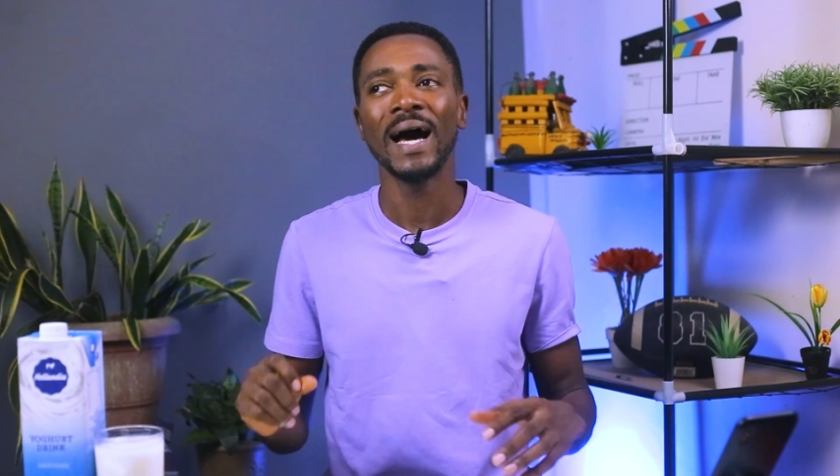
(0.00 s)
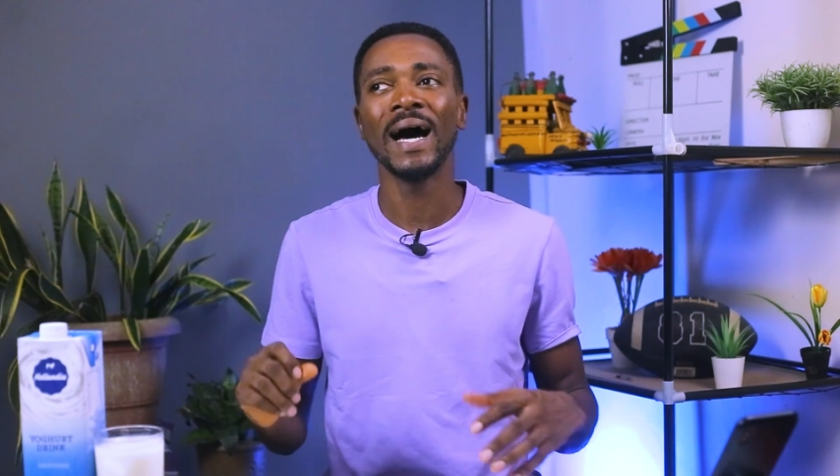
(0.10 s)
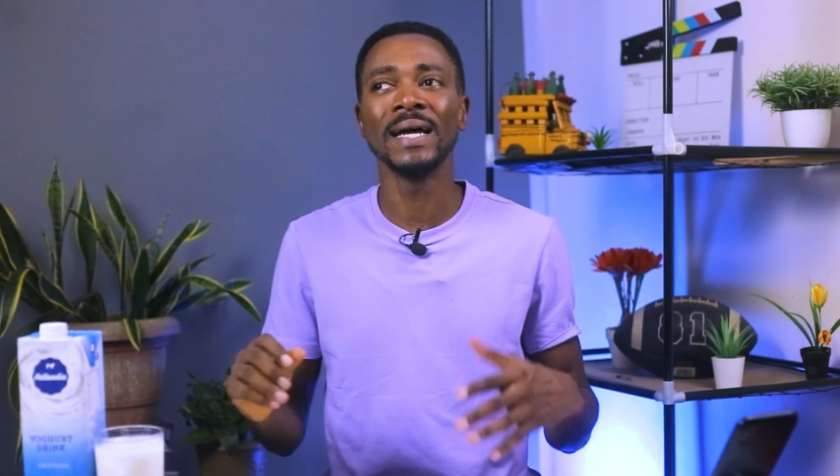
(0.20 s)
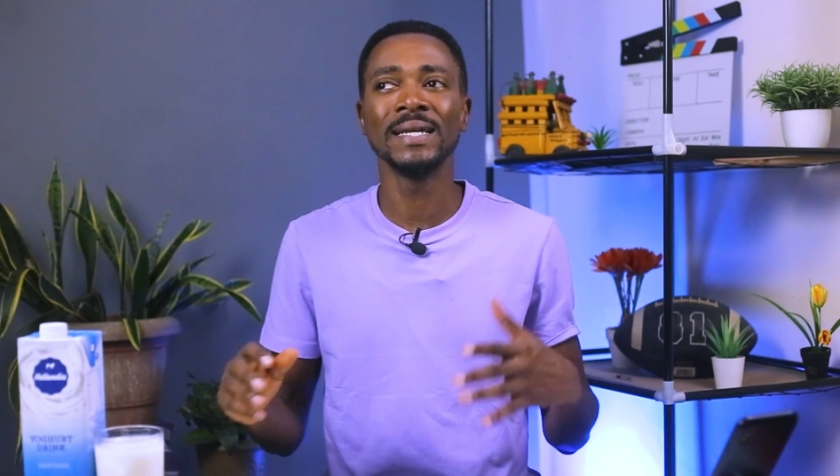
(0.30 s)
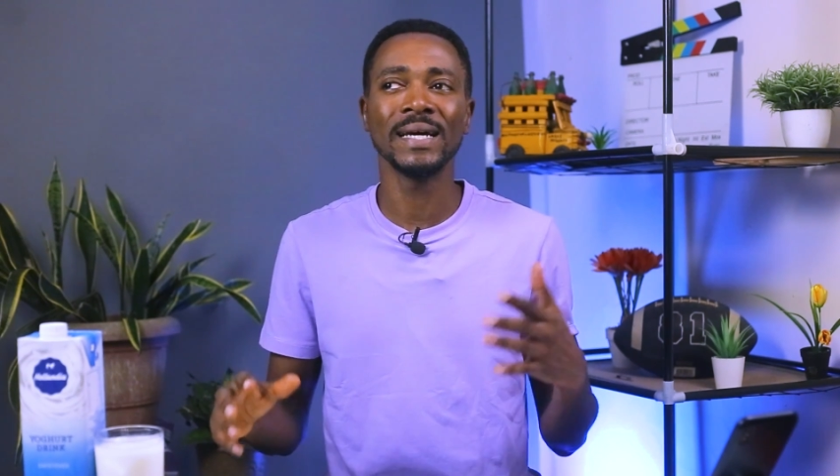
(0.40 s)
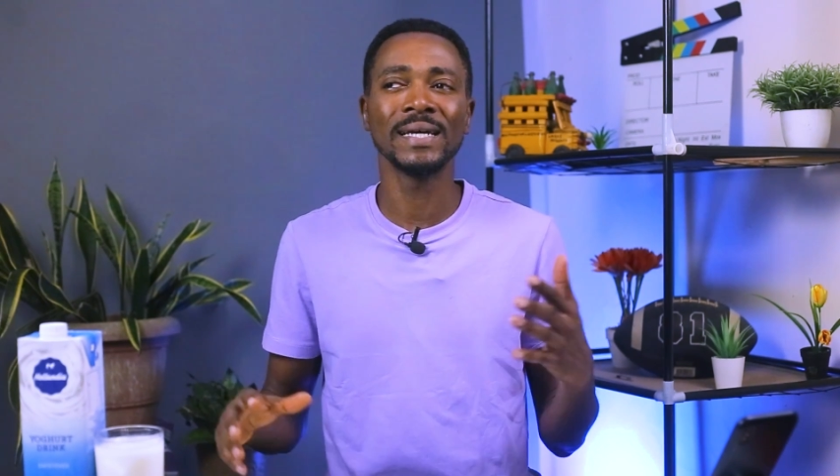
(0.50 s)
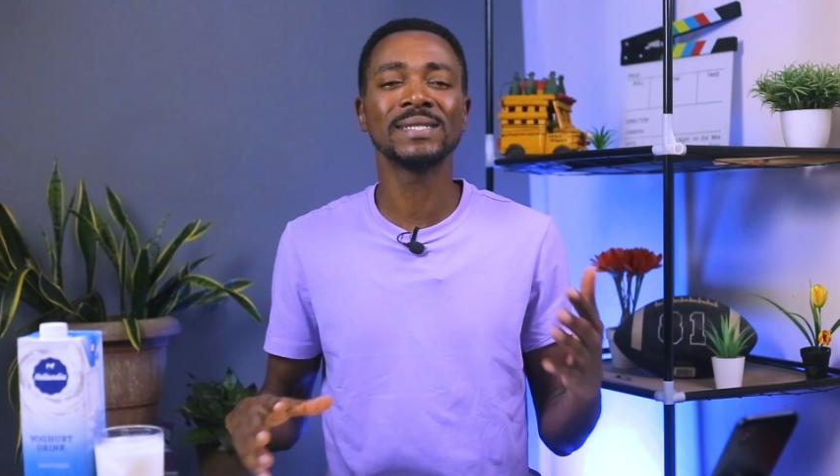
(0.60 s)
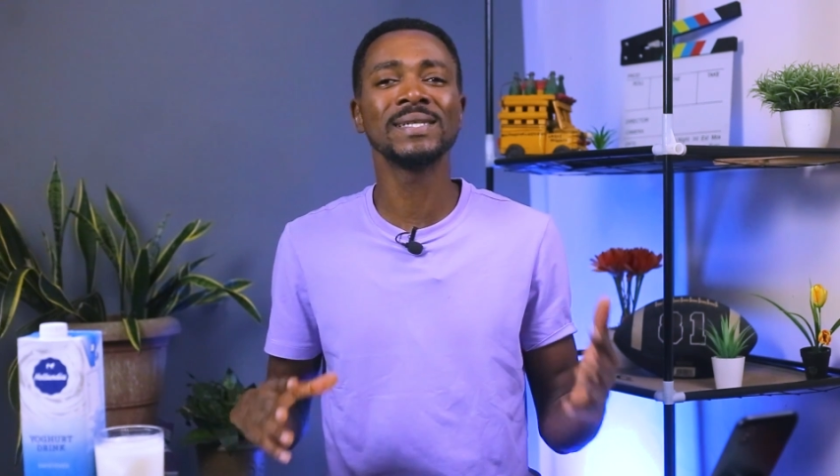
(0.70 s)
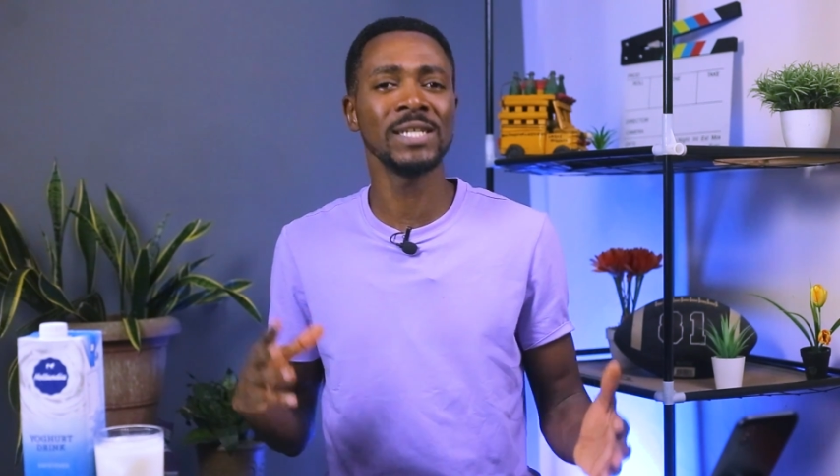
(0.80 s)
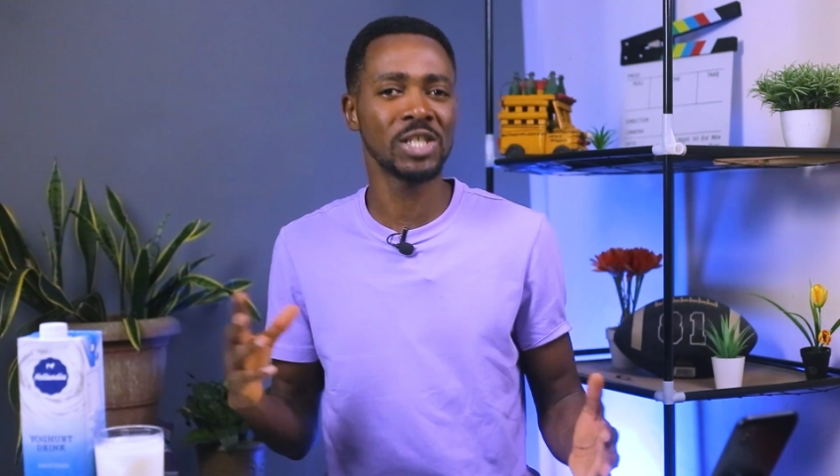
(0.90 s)
And
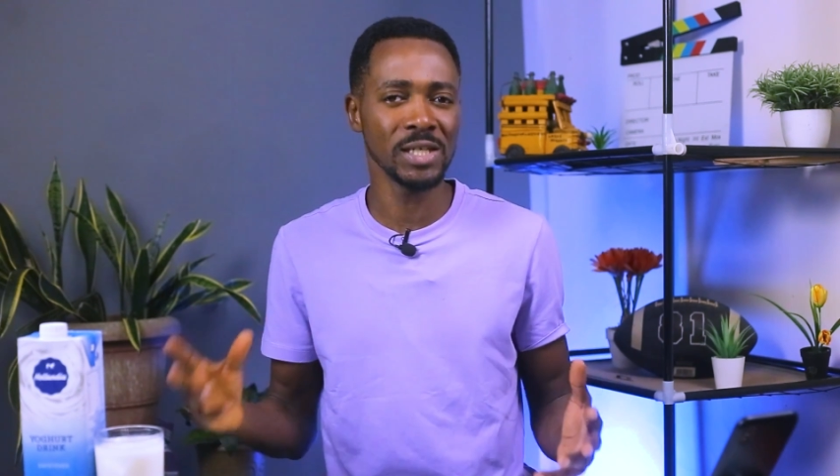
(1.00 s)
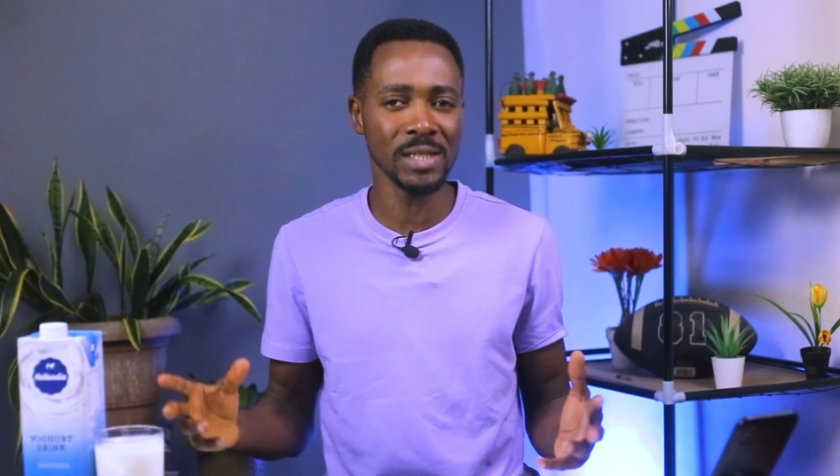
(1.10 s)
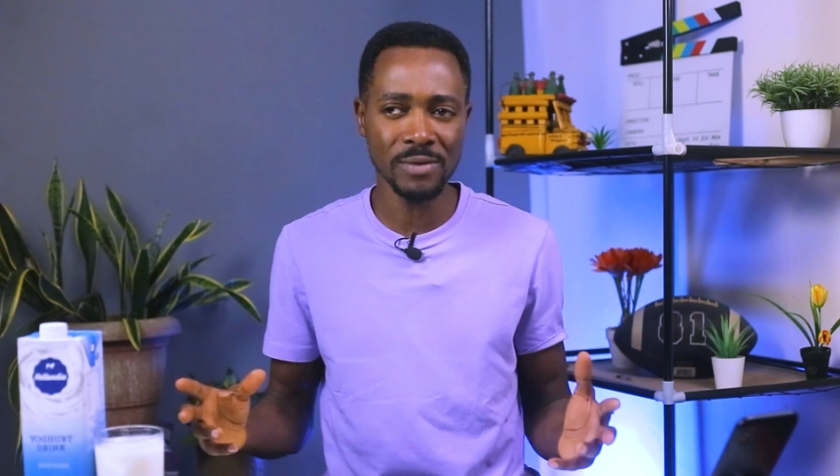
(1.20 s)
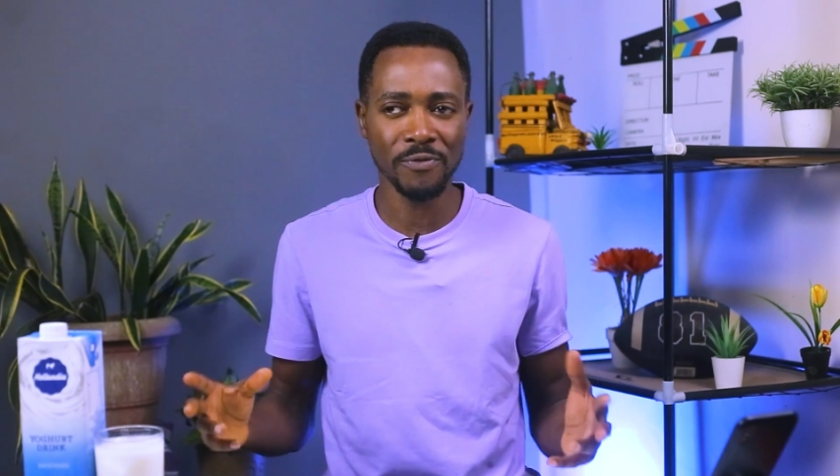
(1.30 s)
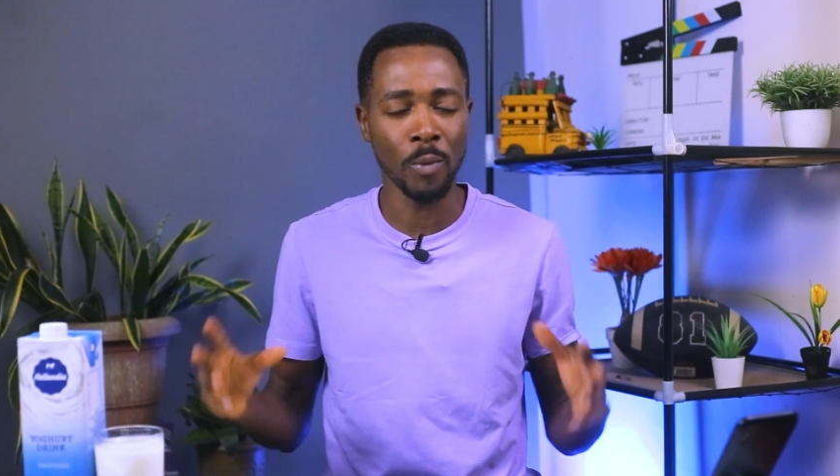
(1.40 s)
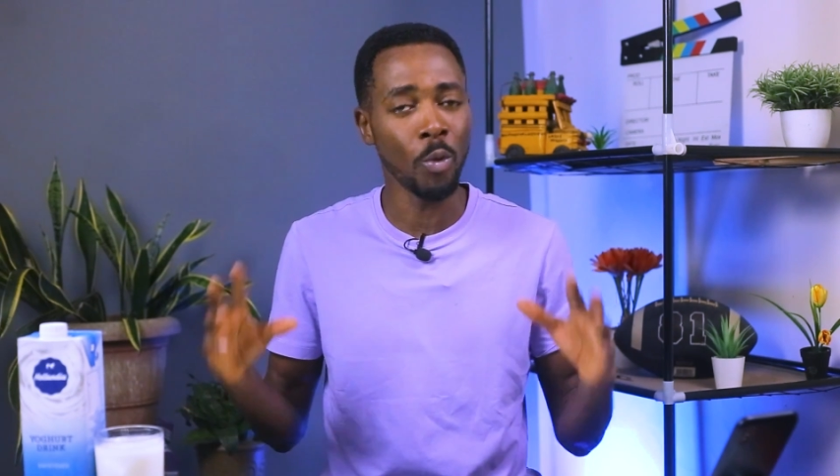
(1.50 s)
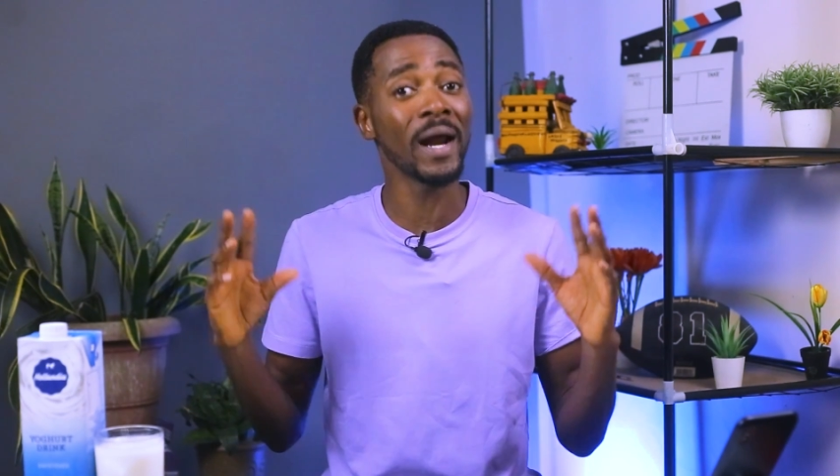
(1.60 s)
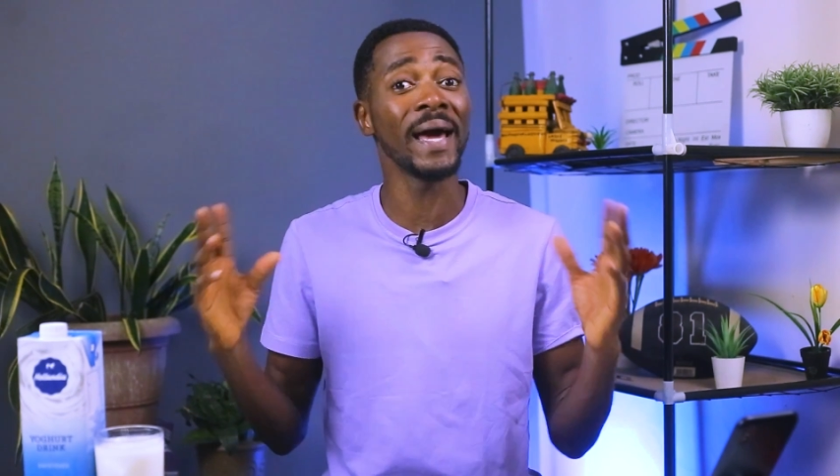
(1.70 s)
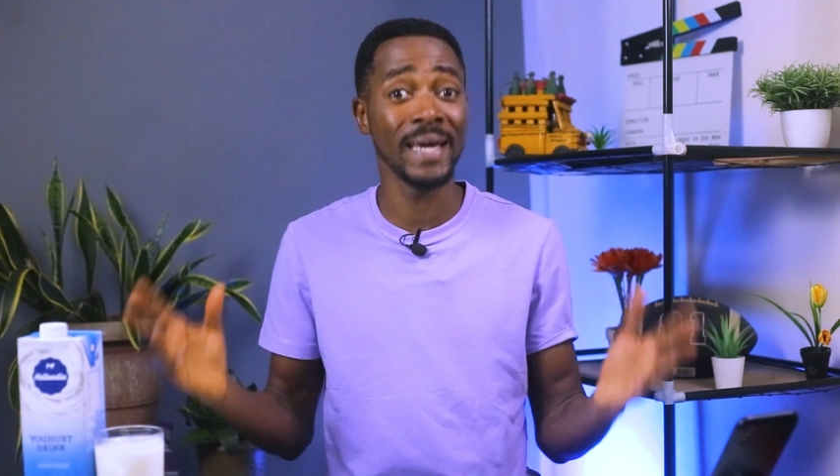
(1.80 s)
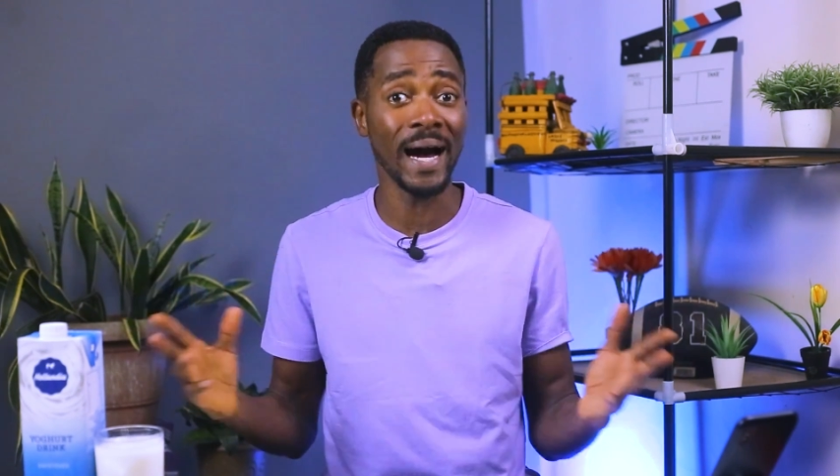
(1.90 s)
essentially, from what
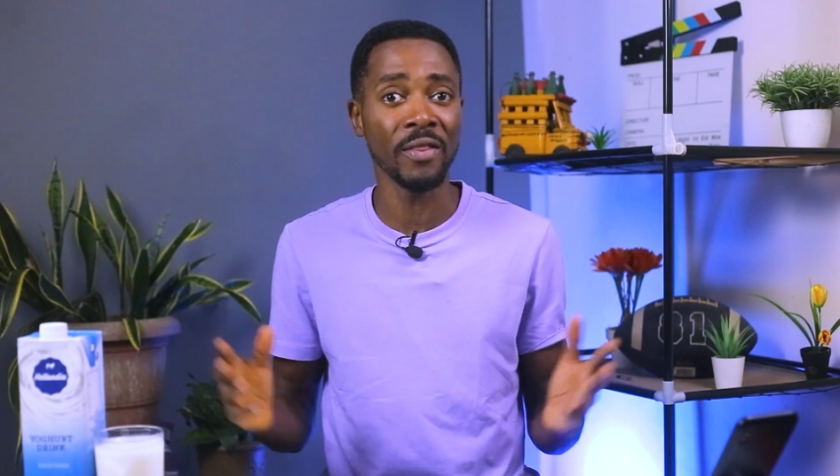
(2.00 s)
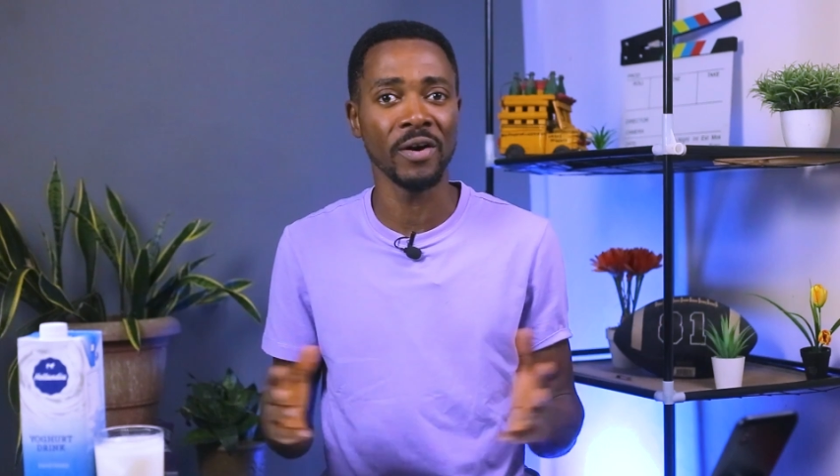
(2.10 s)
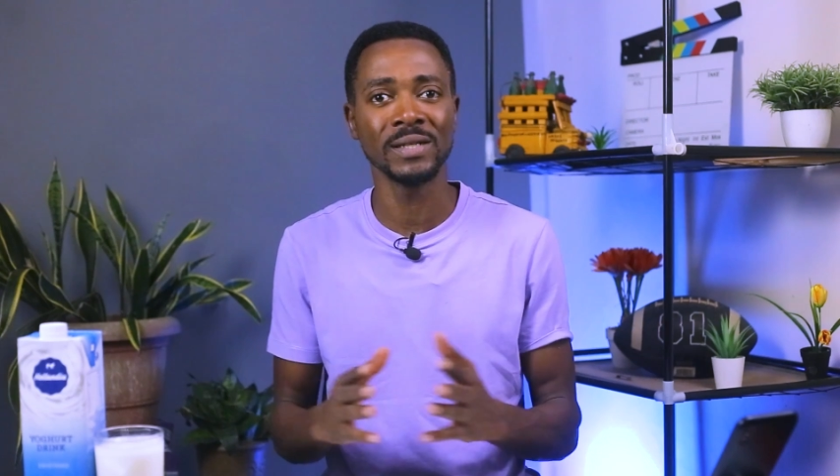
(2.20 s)
I gather,